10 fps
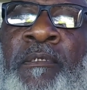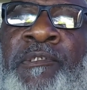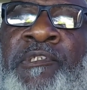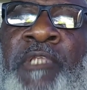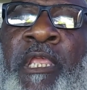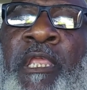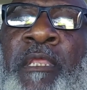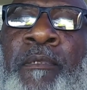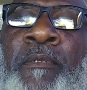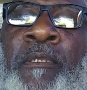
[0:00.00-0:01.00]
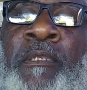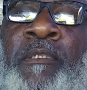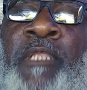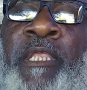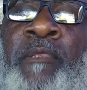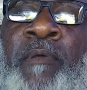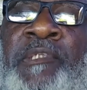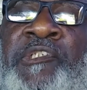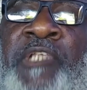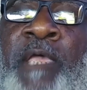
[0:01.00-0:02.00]
seeing that you
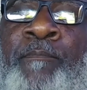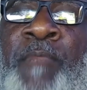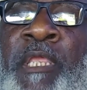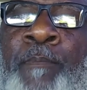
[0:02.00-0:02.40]
have set me